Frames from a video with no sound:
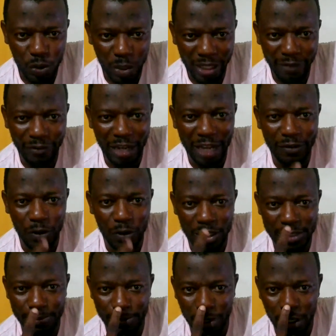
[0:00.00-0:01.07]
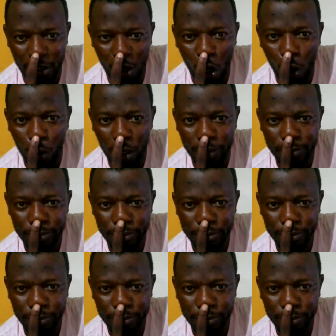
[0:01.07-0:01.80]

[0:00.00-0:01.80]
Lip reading: 25 US per hour.